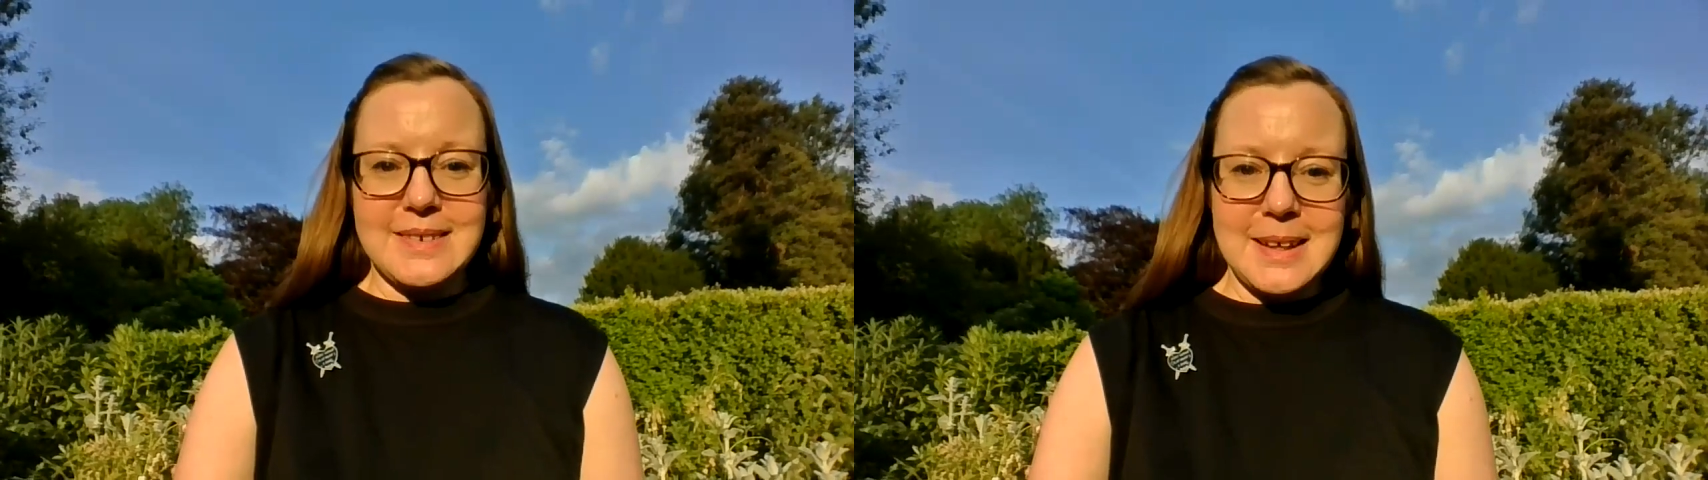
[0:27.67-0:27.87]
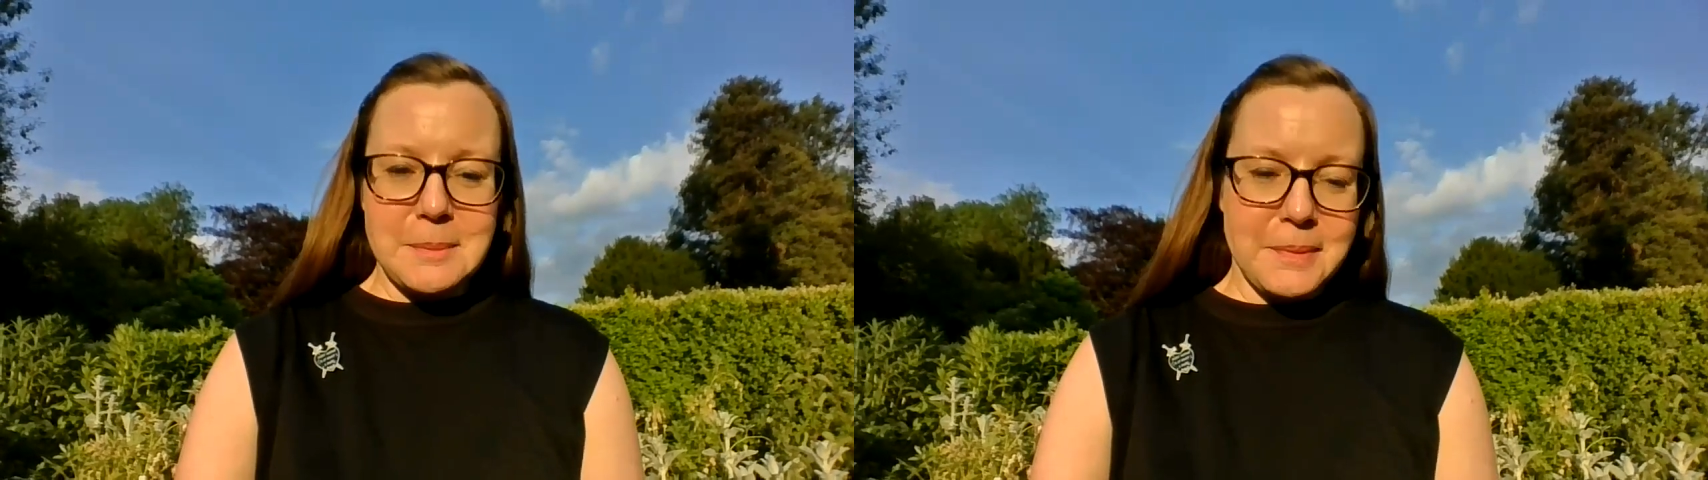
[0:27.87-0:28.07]

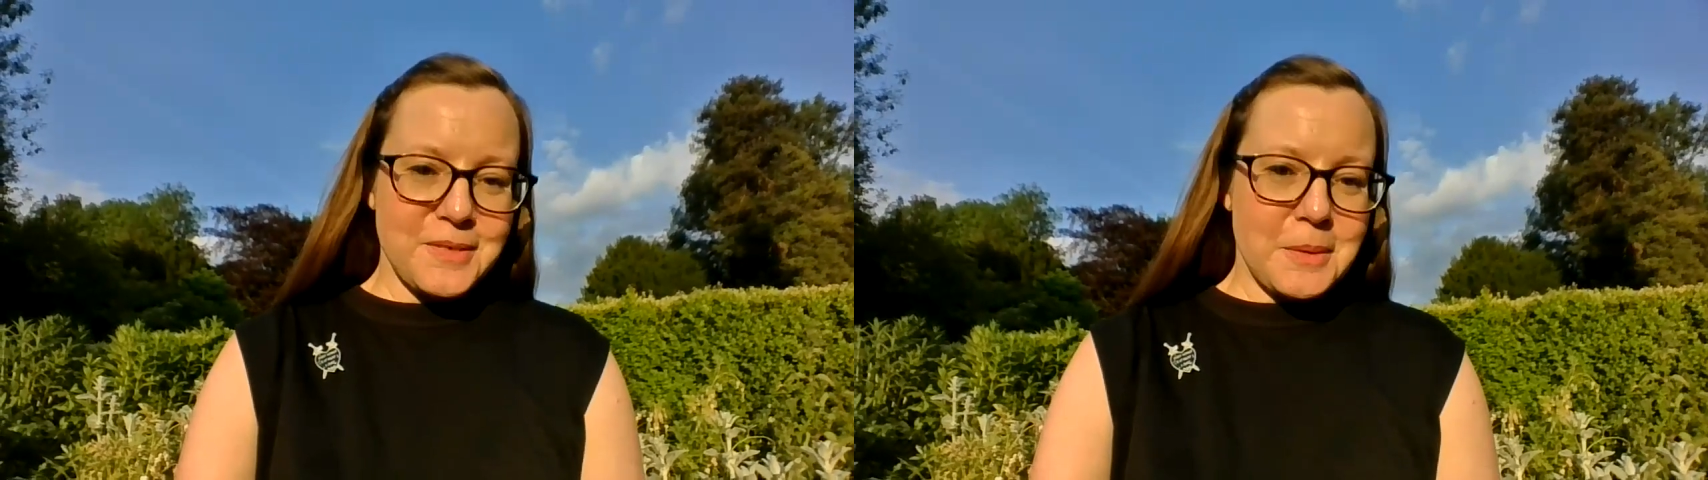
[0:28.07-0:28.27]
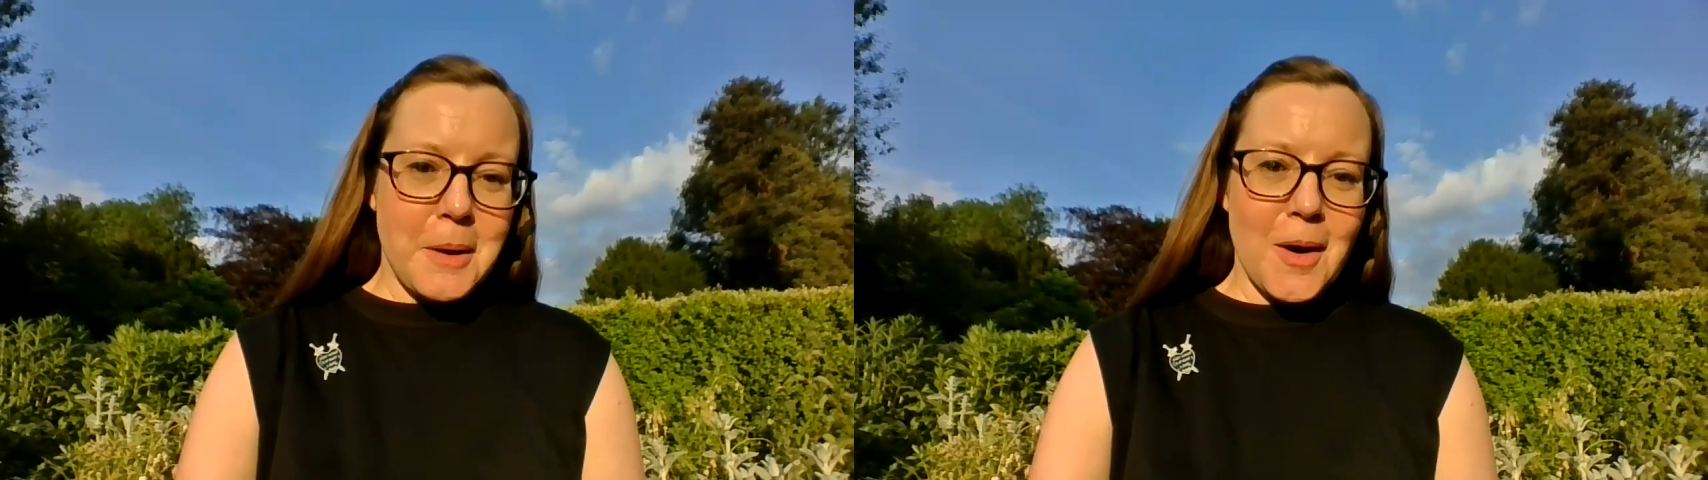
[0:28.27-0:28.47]
tips
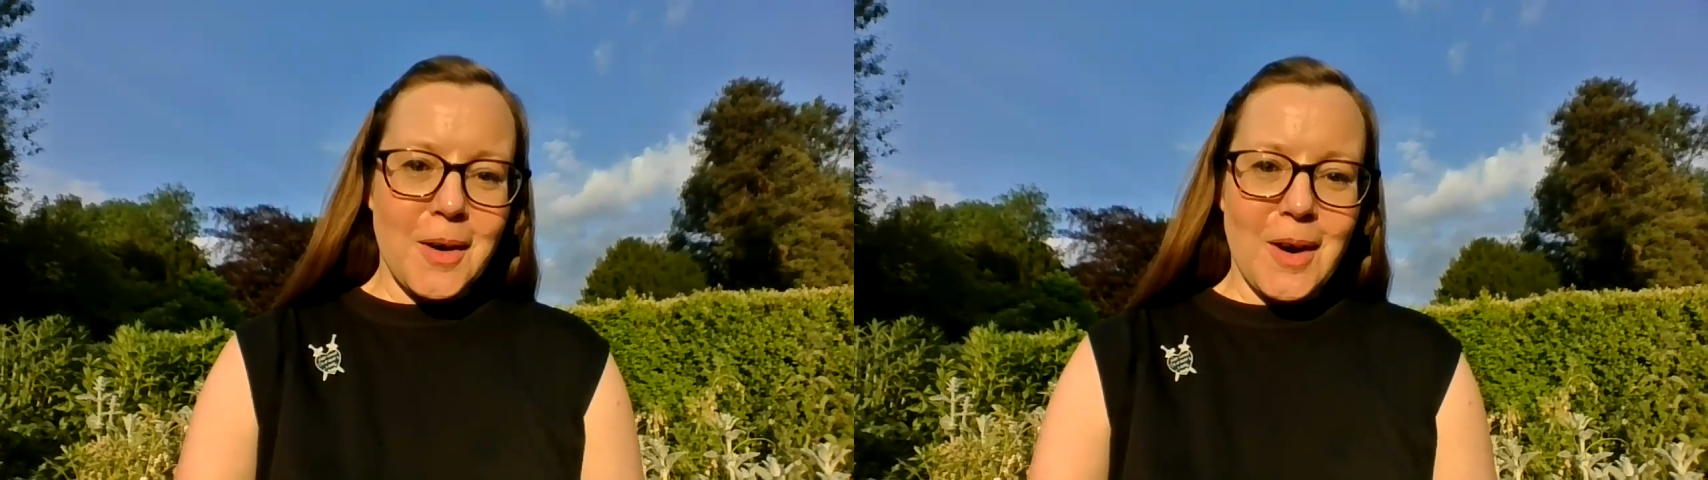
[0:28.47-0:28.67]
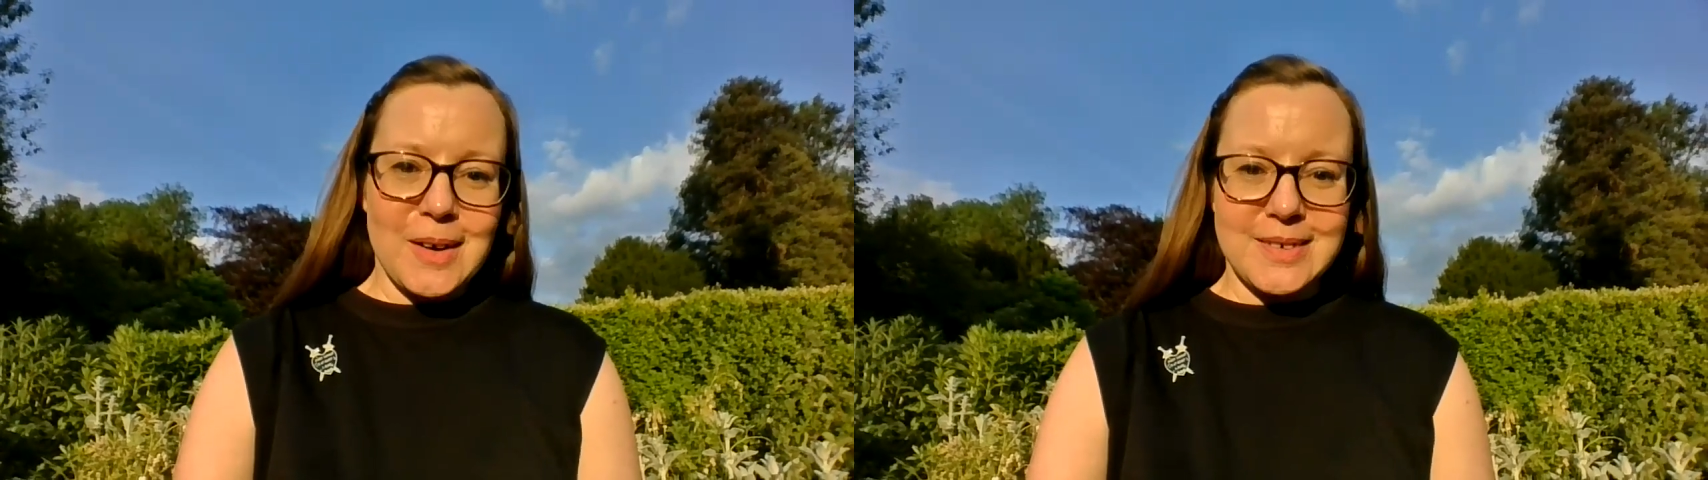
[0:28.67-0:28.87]
from our
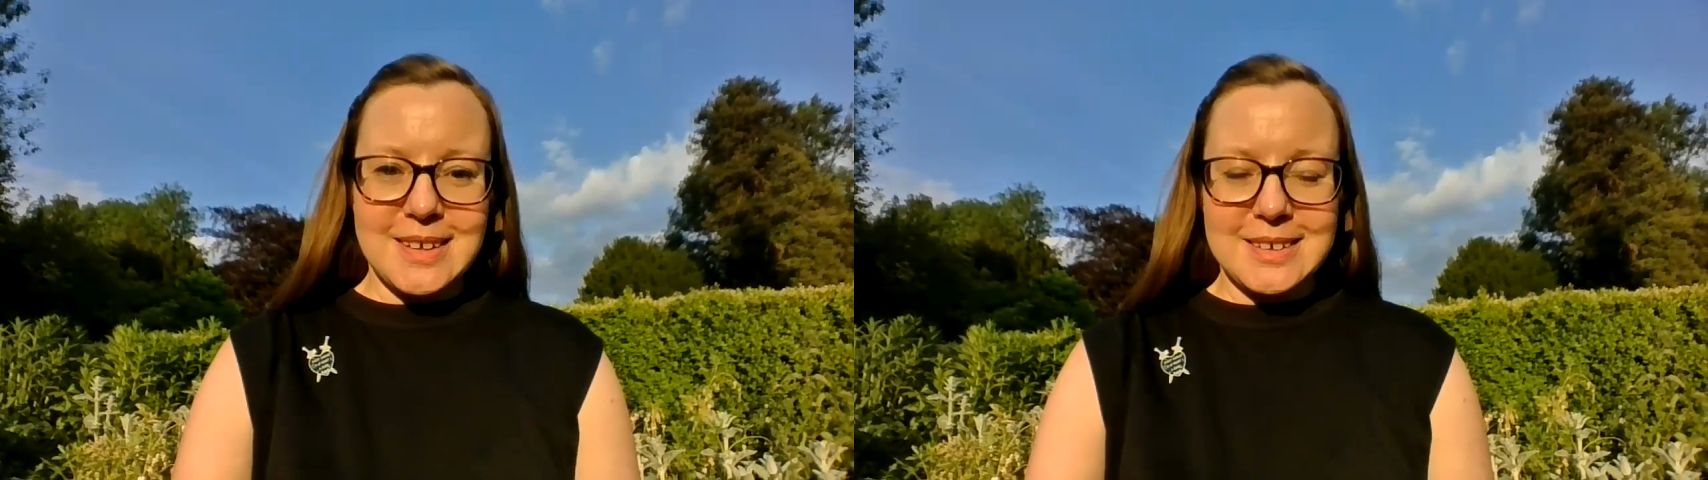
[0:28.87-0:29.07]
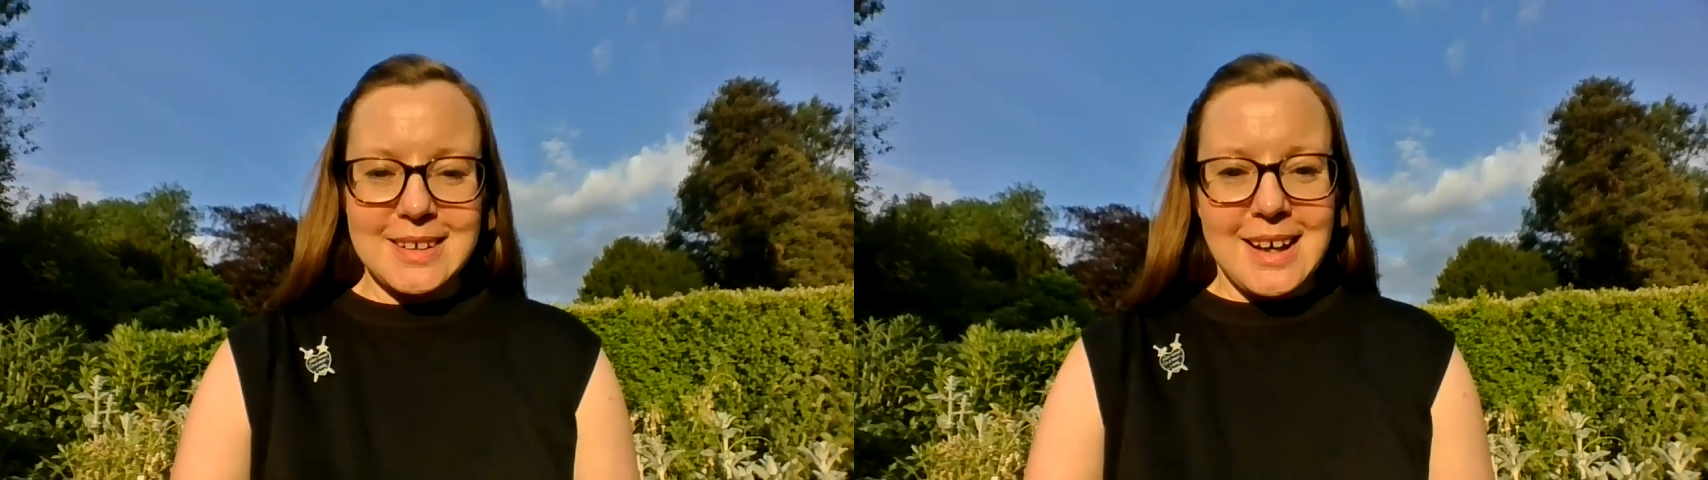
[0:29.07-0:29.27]

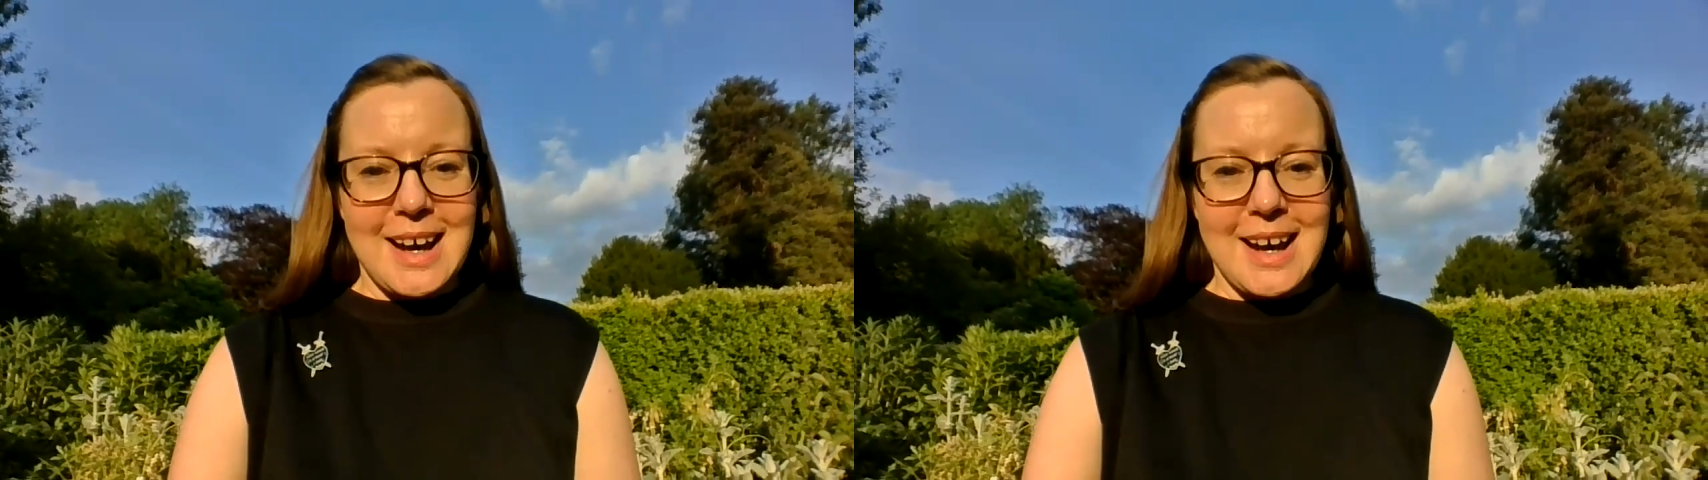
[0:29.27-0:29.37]
garden